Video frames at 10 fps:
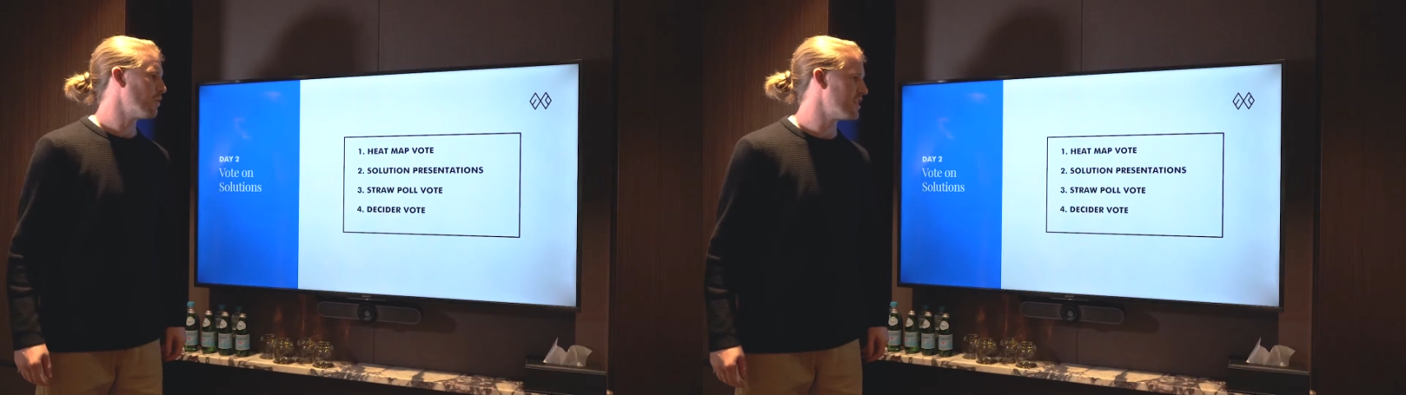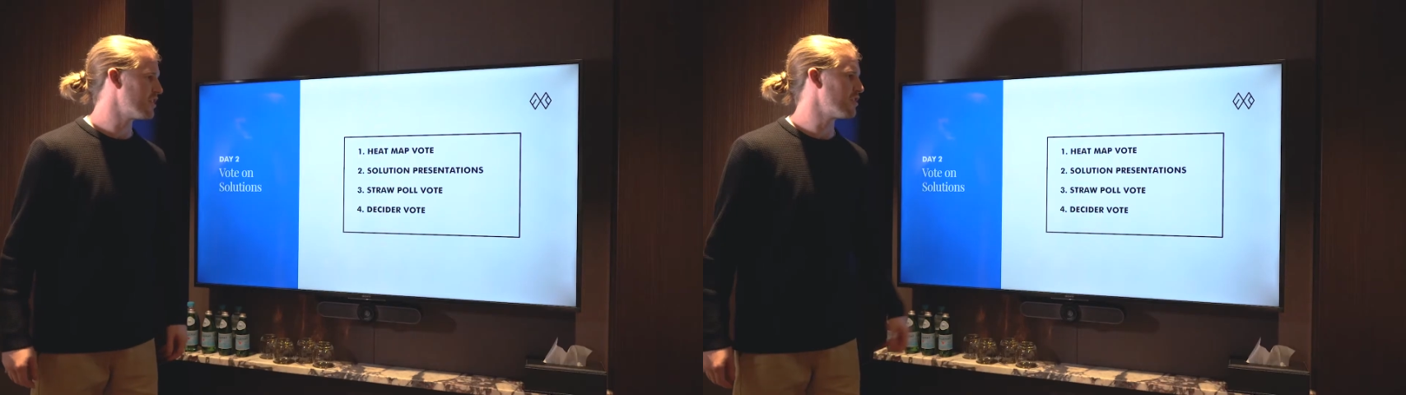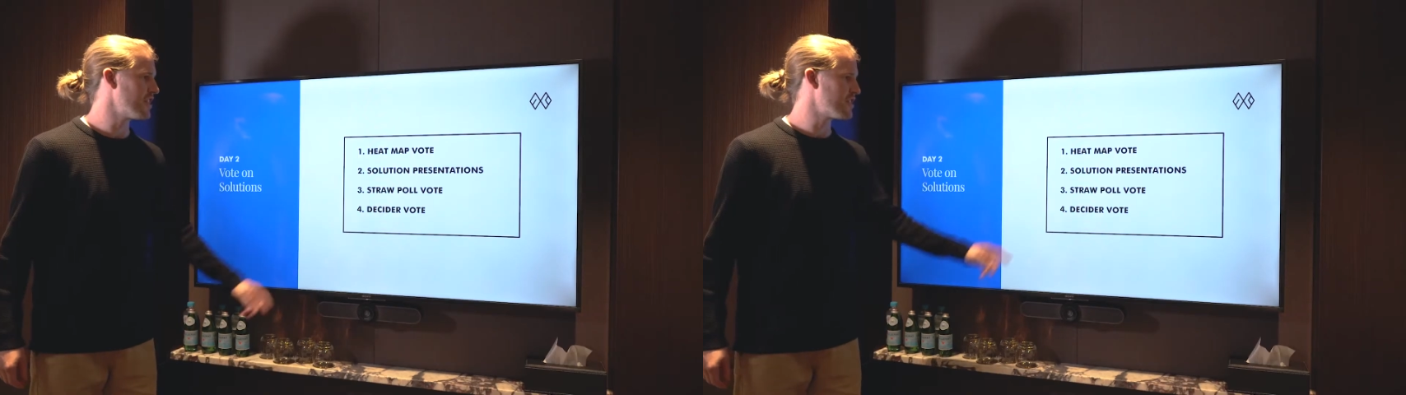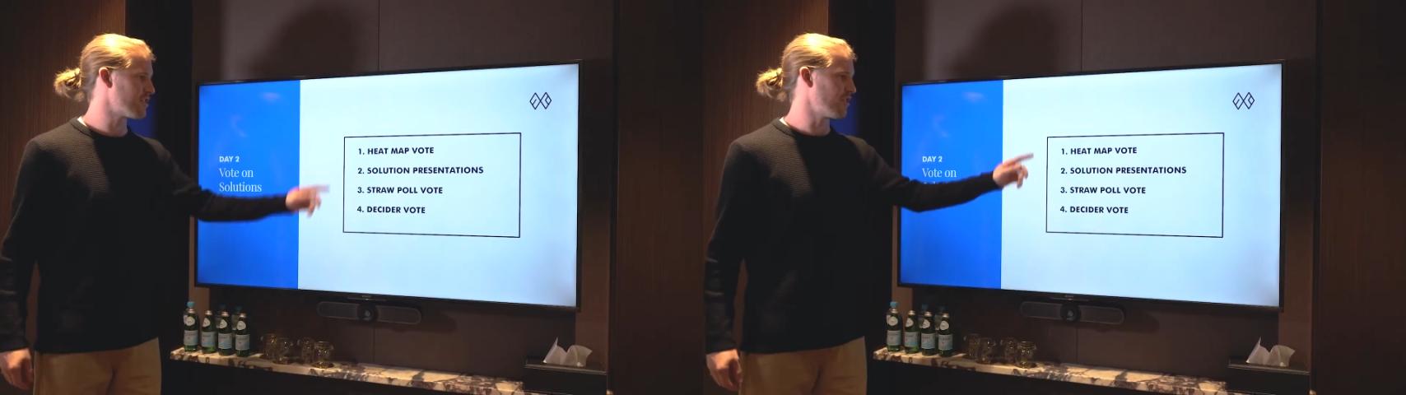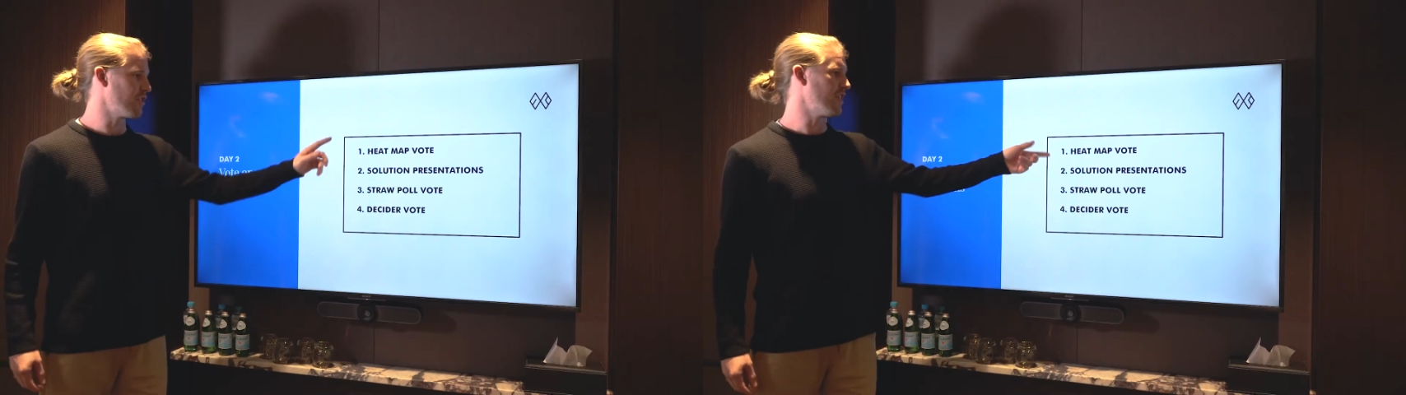We do this
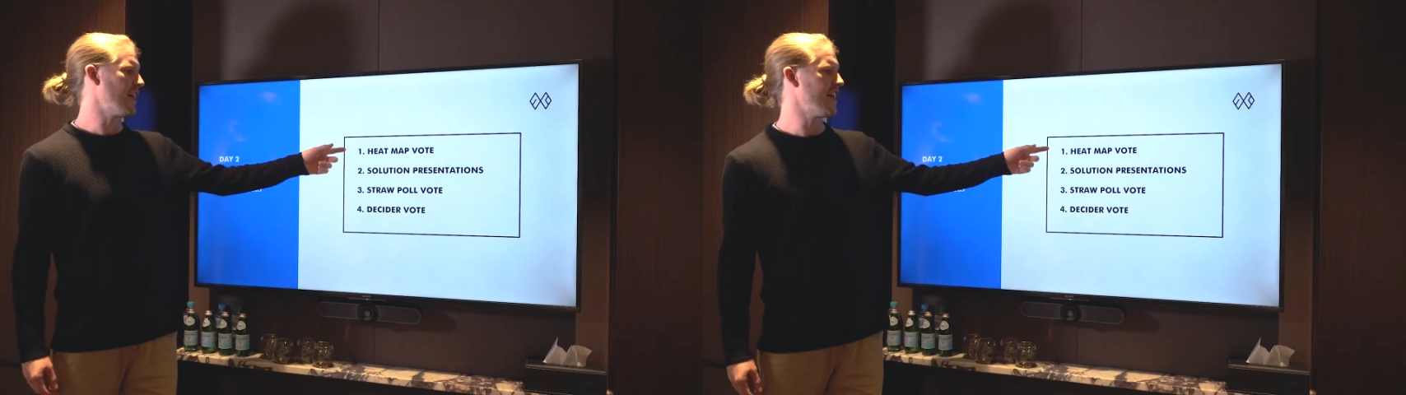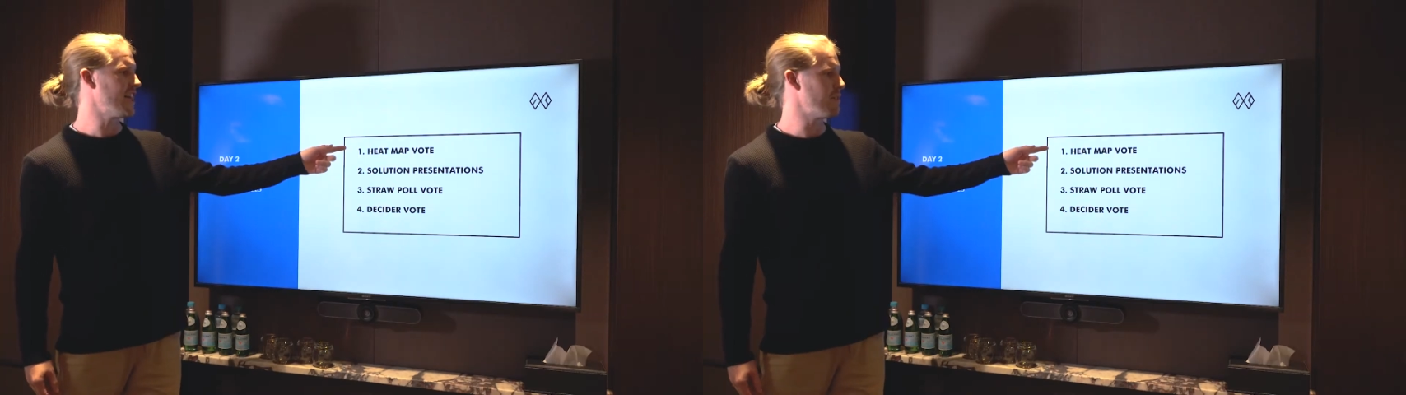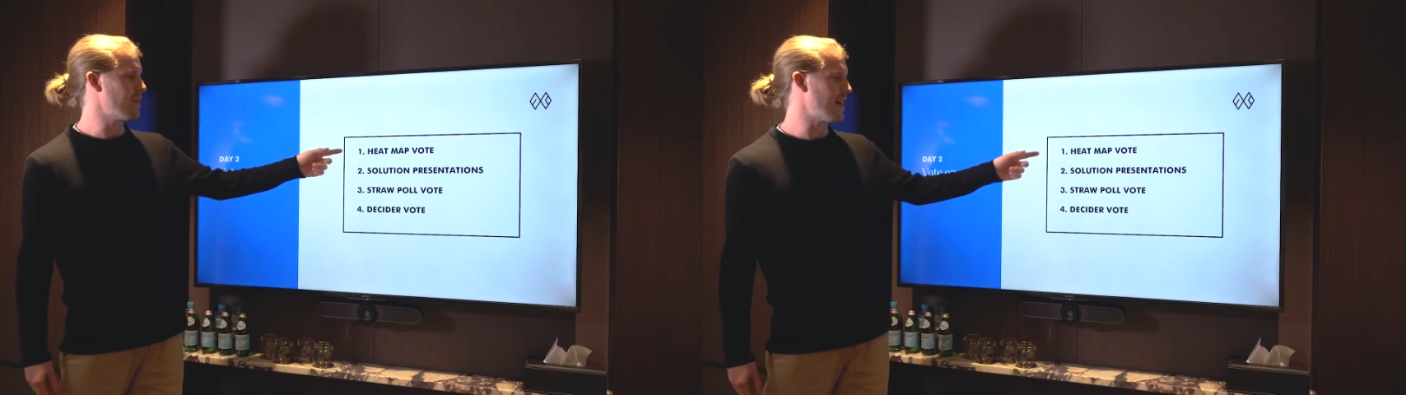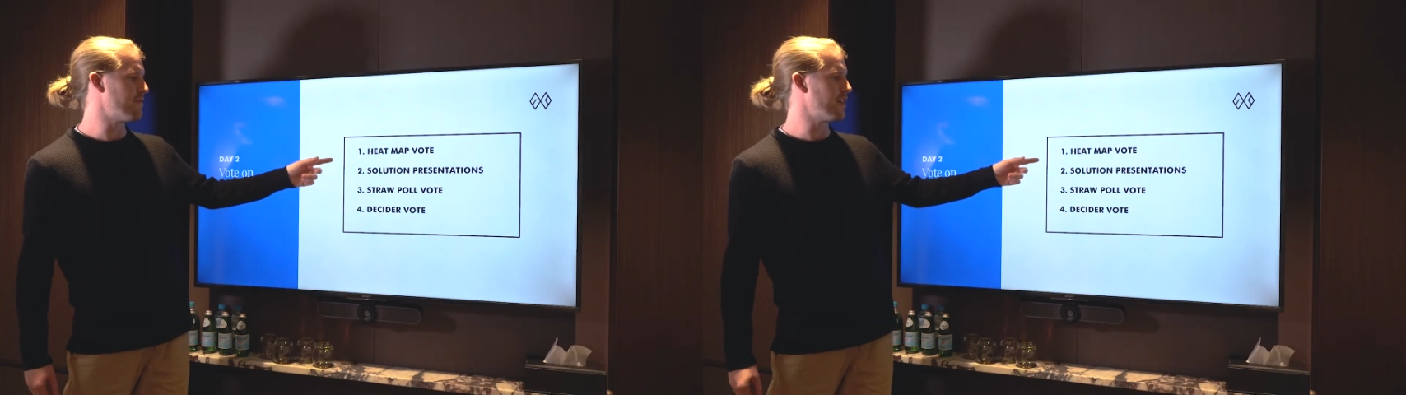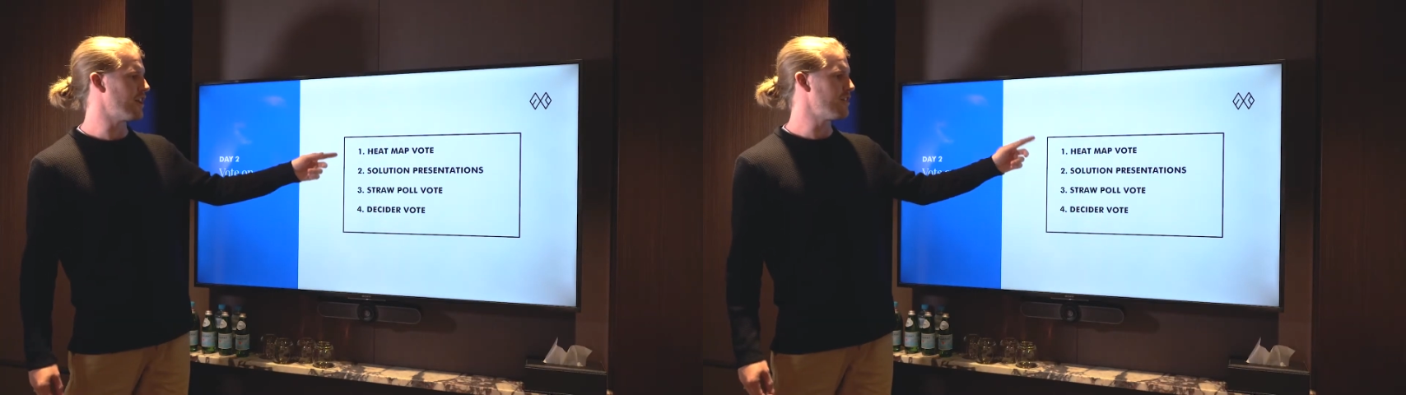through a heat
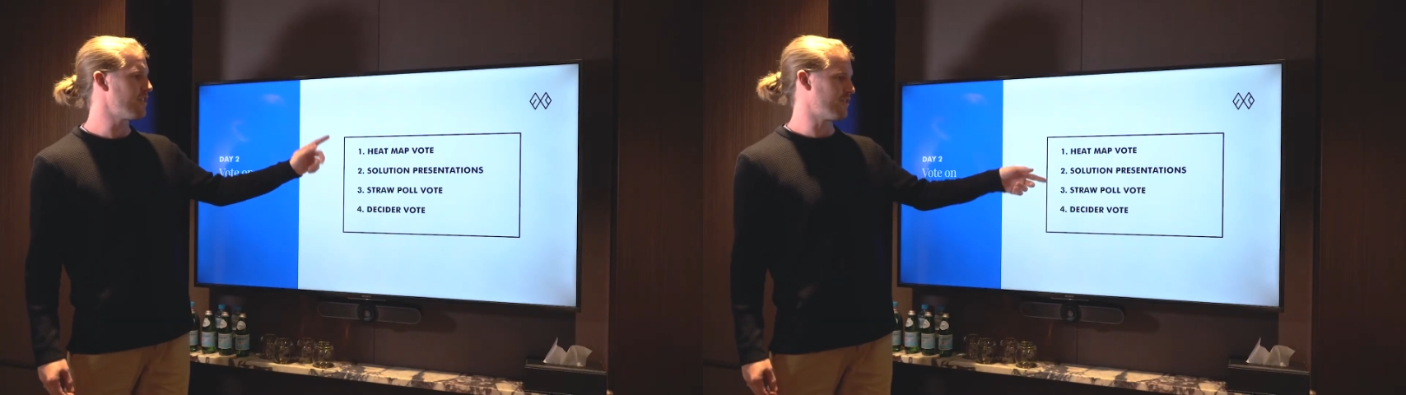map vote,